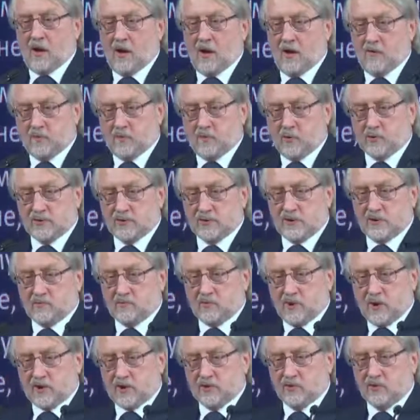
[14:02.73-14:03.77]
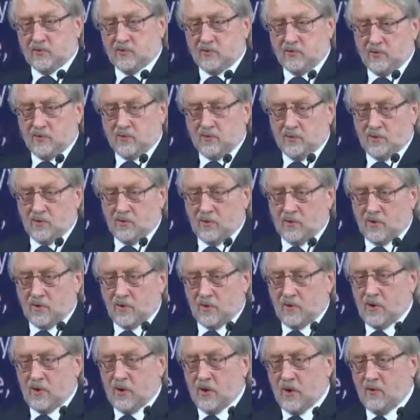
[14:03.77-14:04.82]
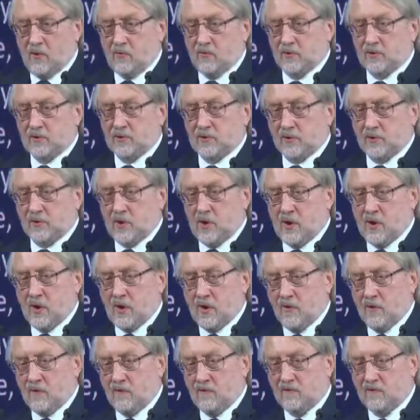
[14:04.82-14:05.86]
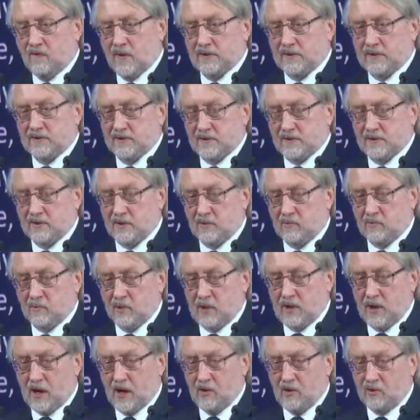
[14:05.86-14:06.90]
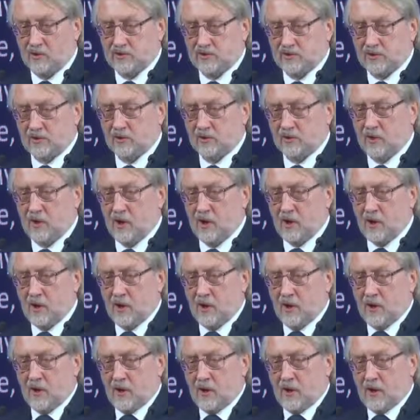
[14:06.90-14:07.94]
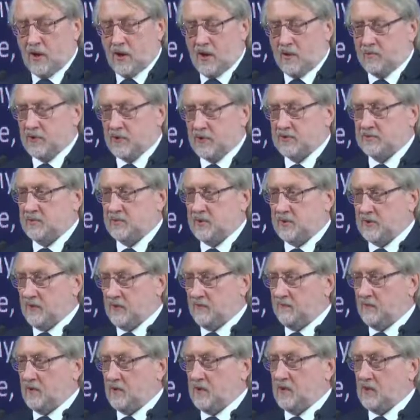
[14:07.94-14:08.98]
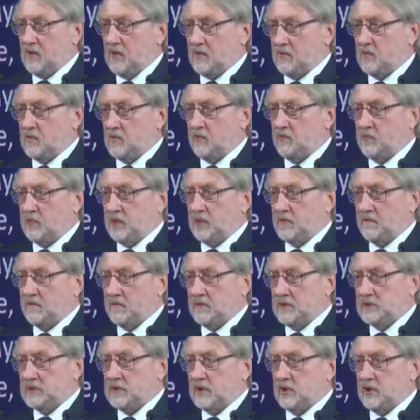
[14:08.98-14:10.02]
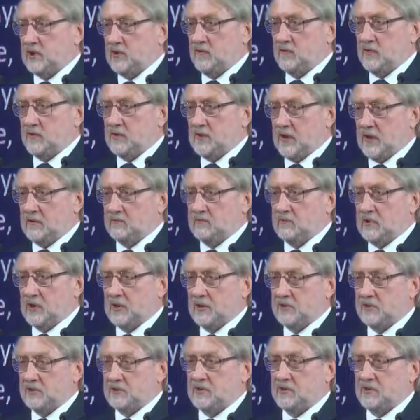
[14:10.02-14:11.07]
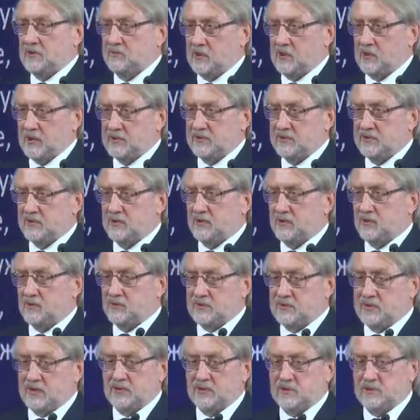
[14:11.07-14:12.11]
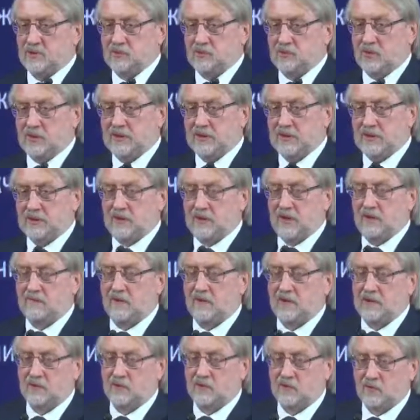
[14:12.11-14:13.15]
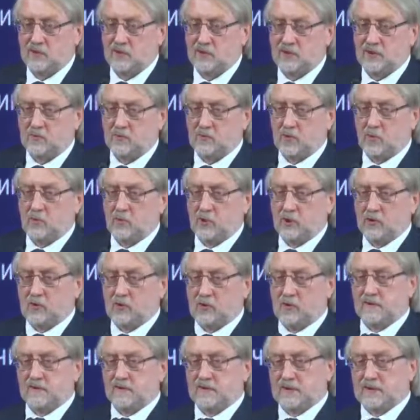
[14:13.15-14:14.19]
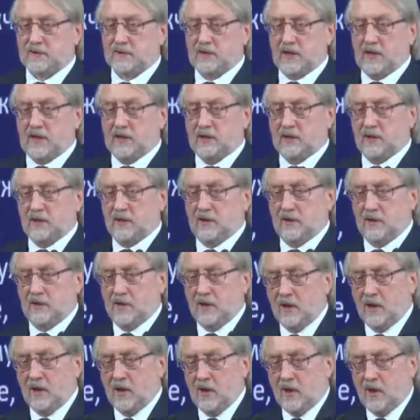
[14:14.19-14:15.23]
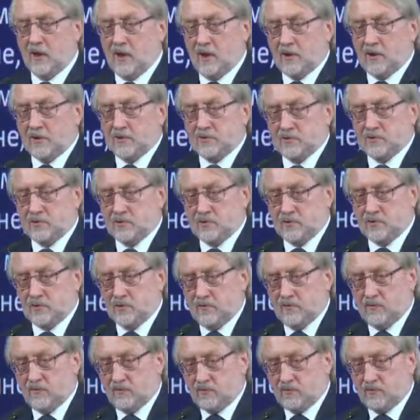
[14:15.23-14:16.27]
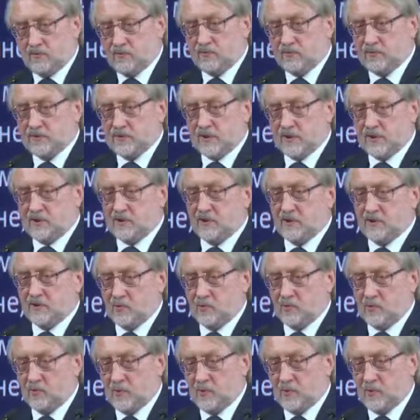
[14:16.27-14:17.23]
35 years have passed, but no vaccine has been developed yet. Last year, there was a very promising vaccine, and the efficiency of 30% was given last year,